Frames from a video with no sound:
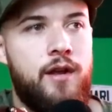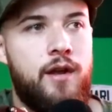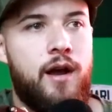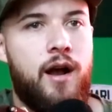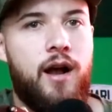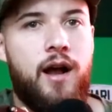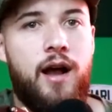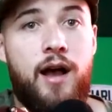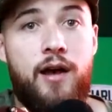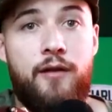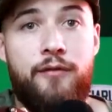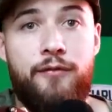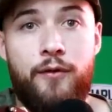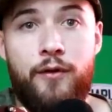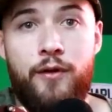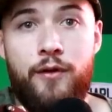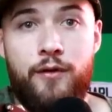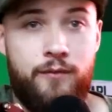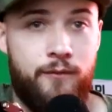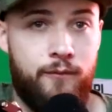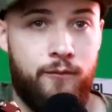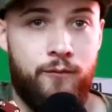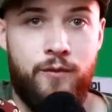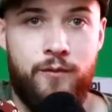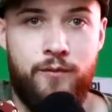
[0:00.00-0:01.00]
uh, for
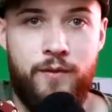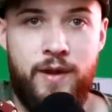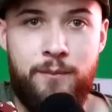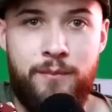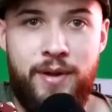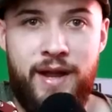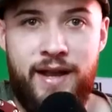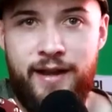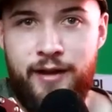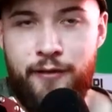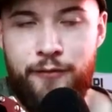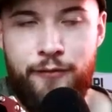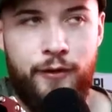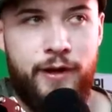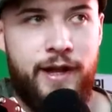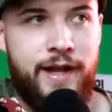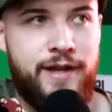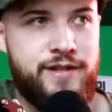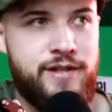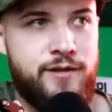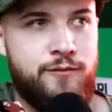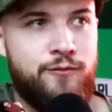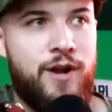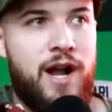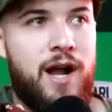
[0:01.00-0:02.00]
impending free
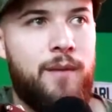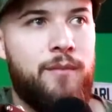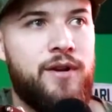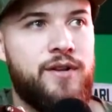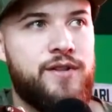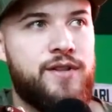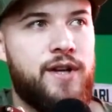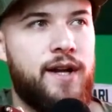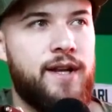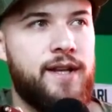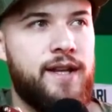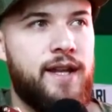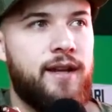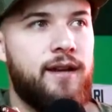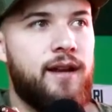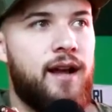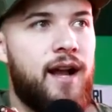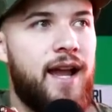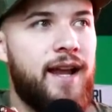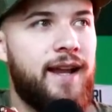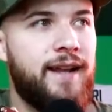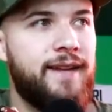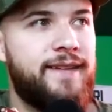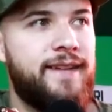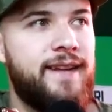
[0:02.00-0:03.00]
agent Robert Tonyan.
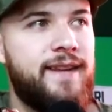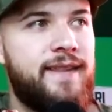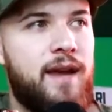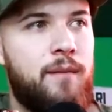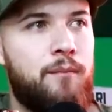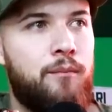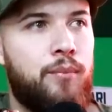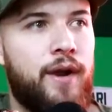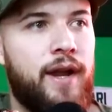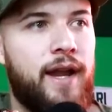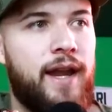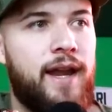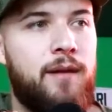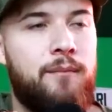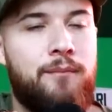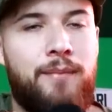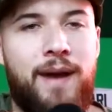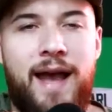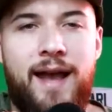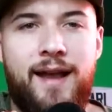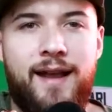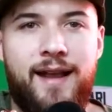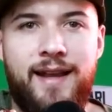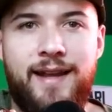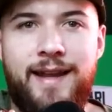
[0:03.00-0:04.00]
I could see them bringing him
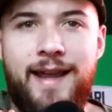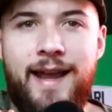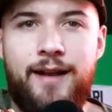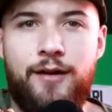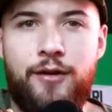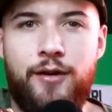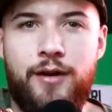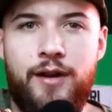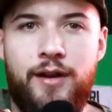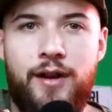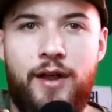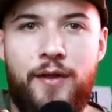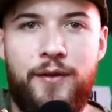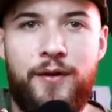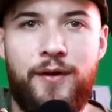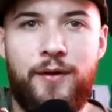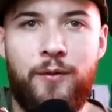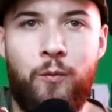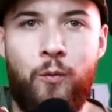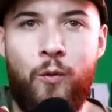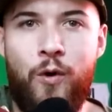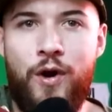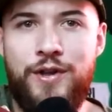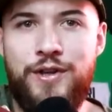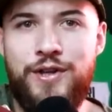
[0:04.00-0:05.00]
back again on another
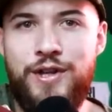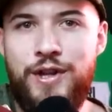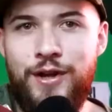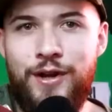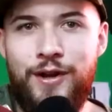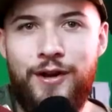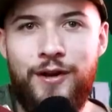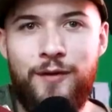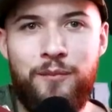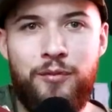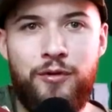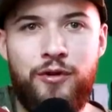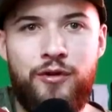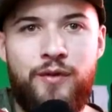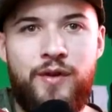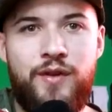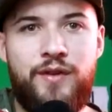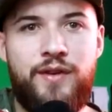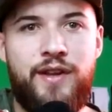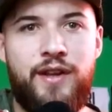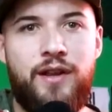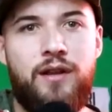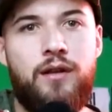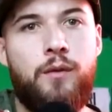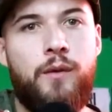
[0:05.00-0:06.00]
one year prove it
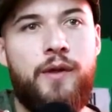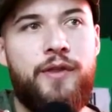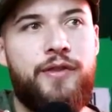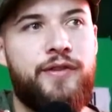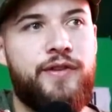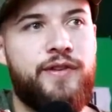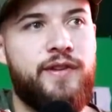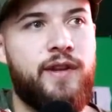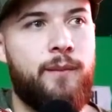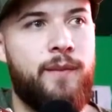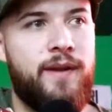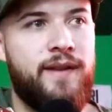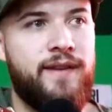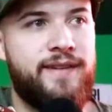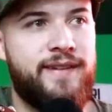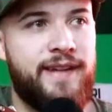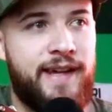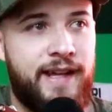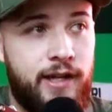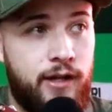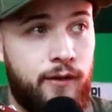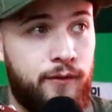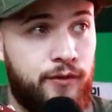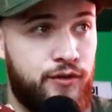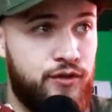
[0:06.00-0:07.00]
deal with some
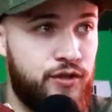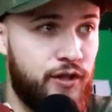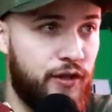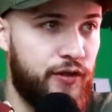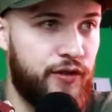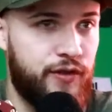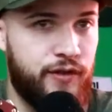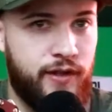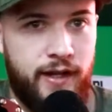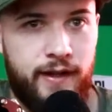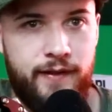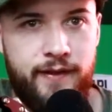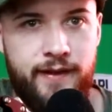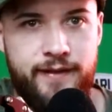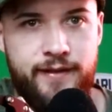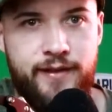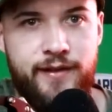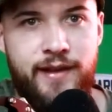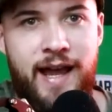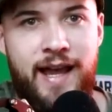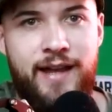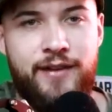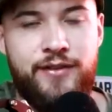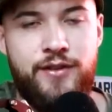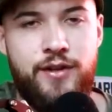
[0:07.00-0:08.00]
incentives, just like this
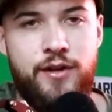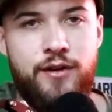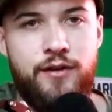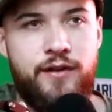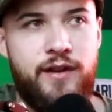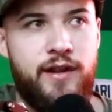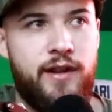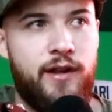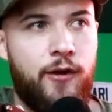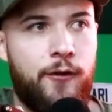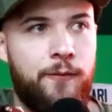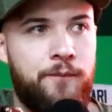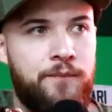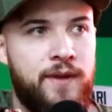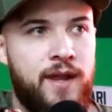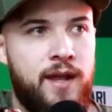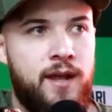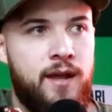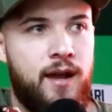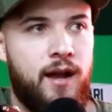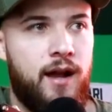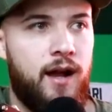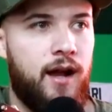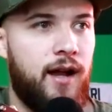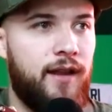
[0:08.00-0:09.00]
last year deal.
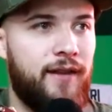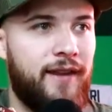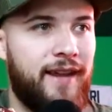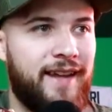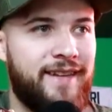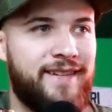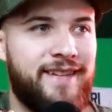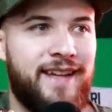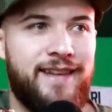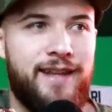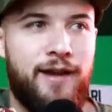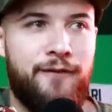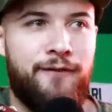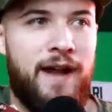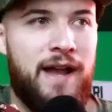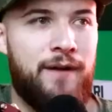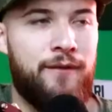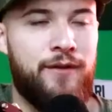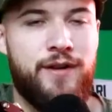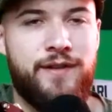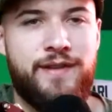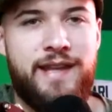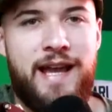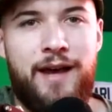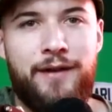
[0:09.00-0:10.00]
Uh, like I said, that
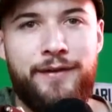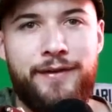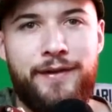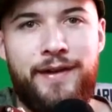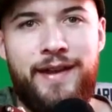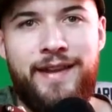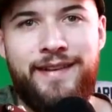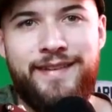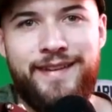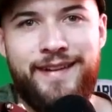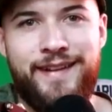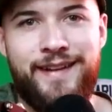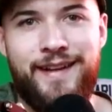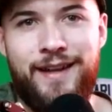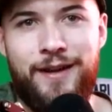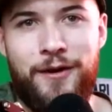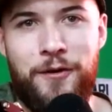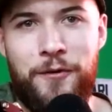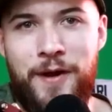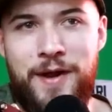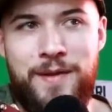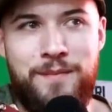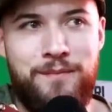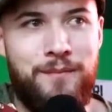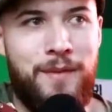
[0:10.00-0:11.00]
500000 isn't going to
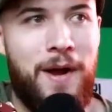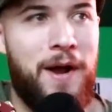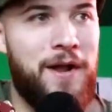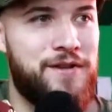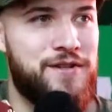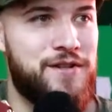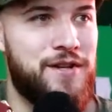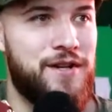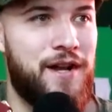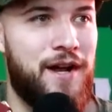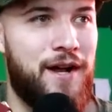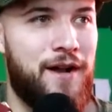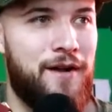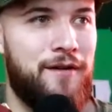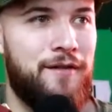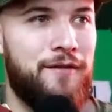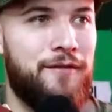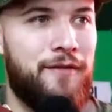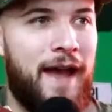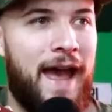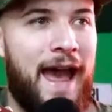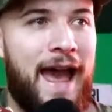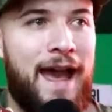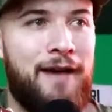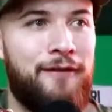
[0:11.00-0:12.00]
create much of
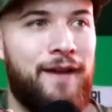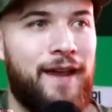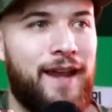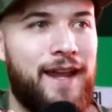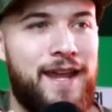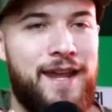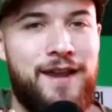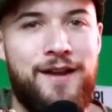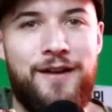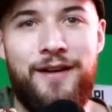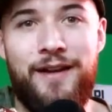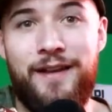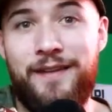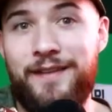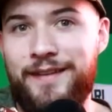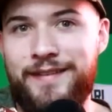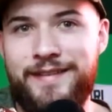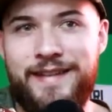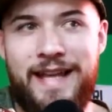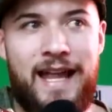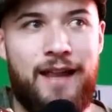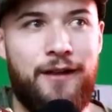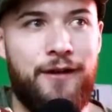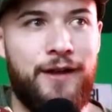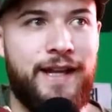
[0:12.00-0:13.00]
havoc here in the
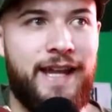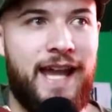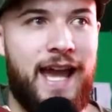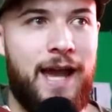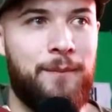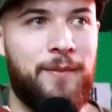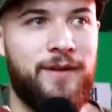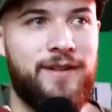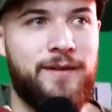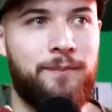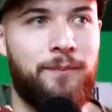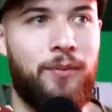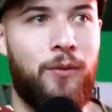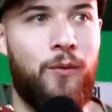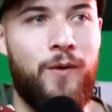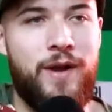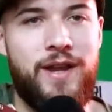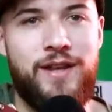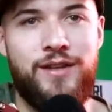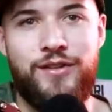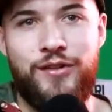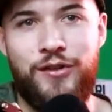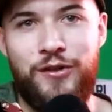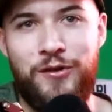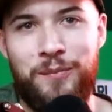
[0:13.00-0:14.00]
salary cap. It's
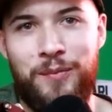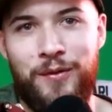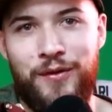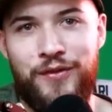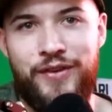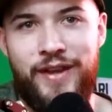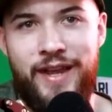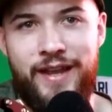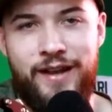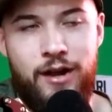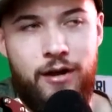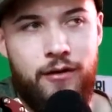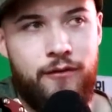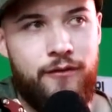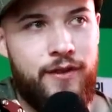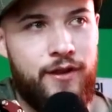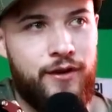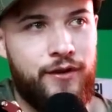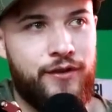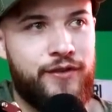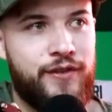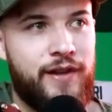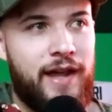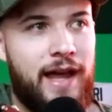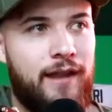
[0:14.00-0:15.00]
0.2% of their
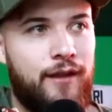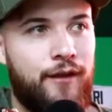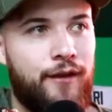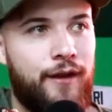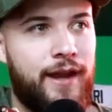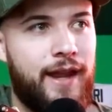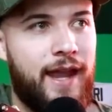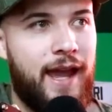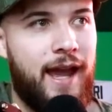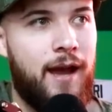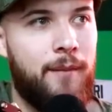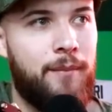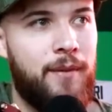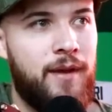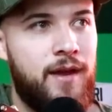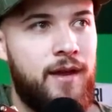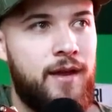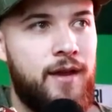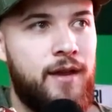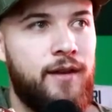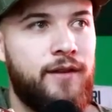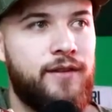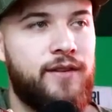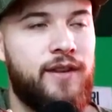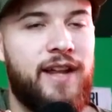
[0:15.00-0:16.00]
salary cap.
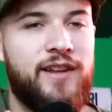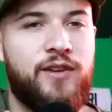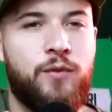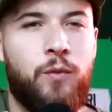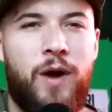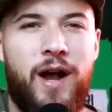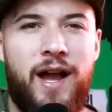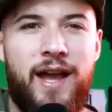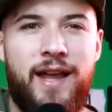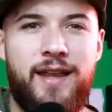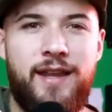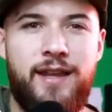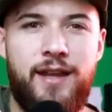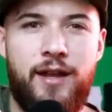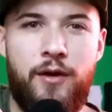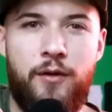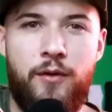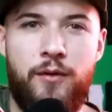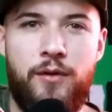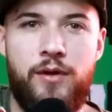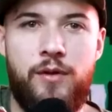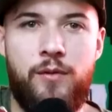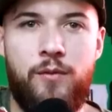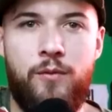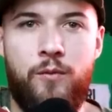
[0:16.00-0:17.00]
So that's why, you know,
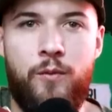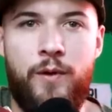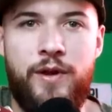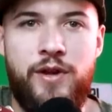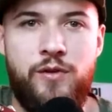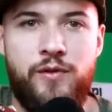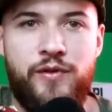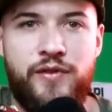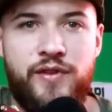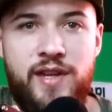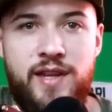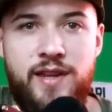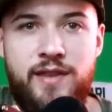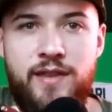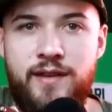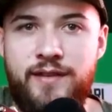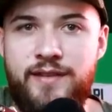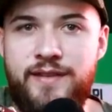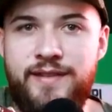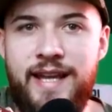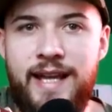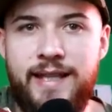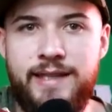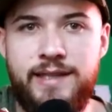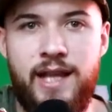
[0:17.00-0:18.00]
when you see this
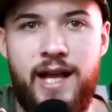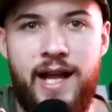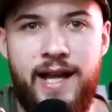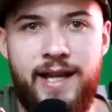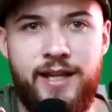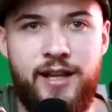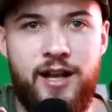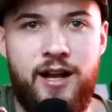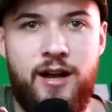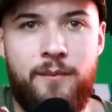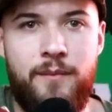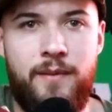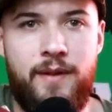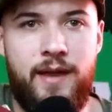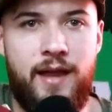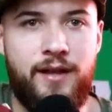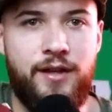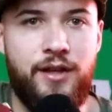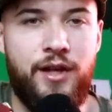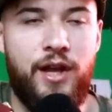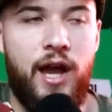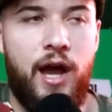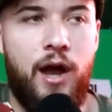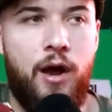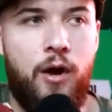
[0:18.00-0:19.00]
deadline come and
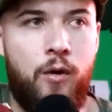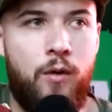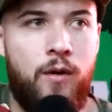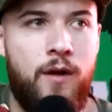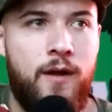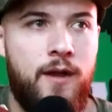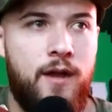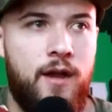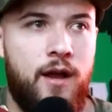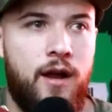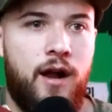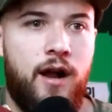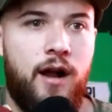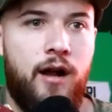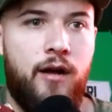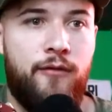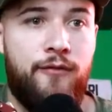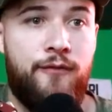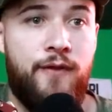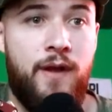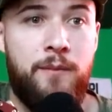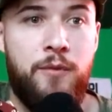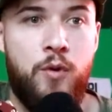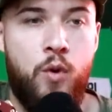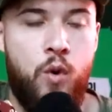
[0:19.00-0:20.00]
go of uh,
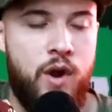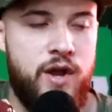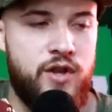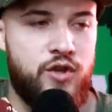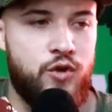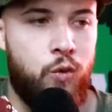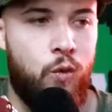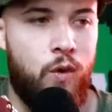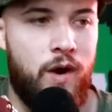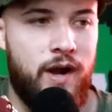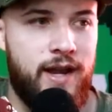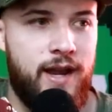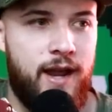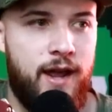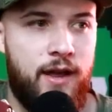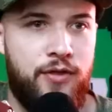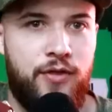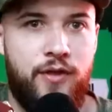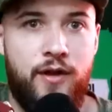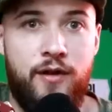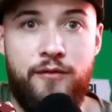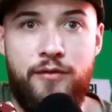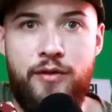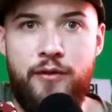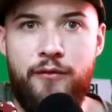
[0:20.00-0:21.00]
February 20th
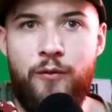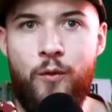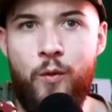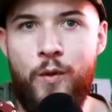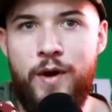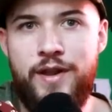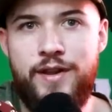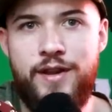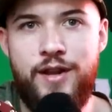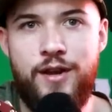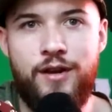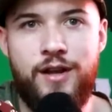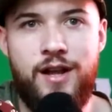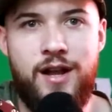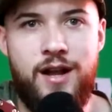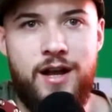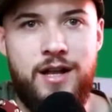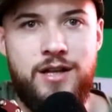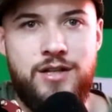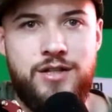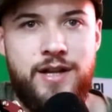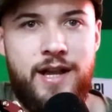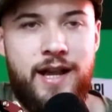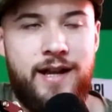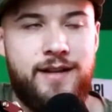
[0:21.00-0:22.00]
of the void year
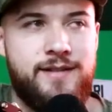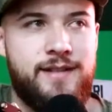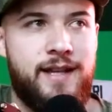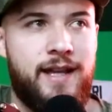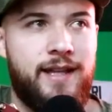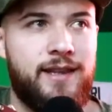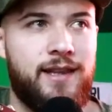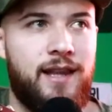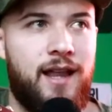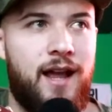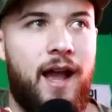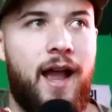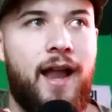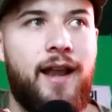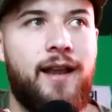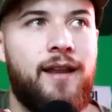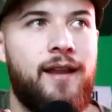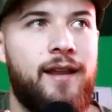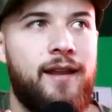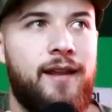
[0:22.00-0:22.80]
contract deadline,